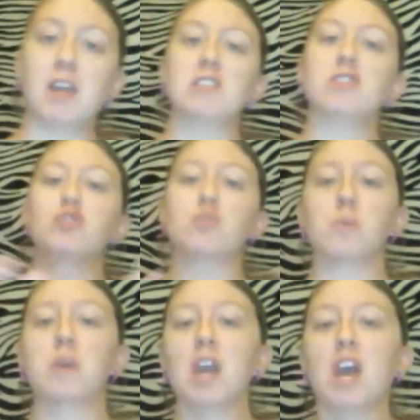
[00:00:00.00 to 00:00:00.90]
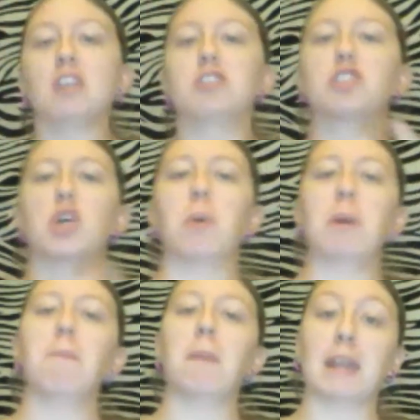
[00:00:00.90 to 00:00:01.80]
I enjoy
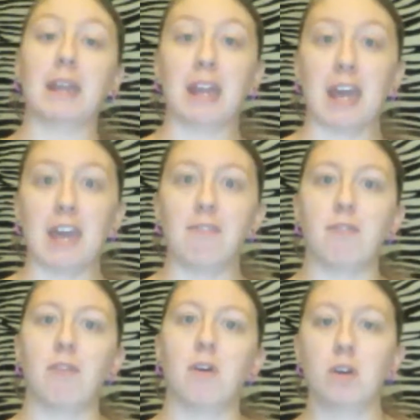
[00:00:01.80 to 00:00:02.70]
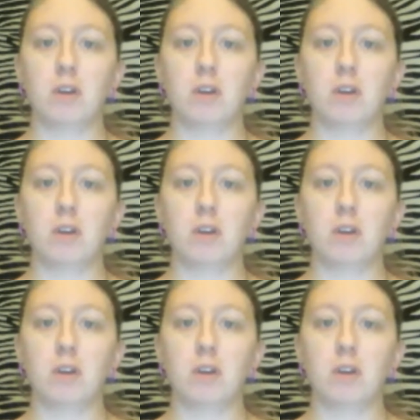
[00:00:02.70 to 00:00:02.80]
showing my life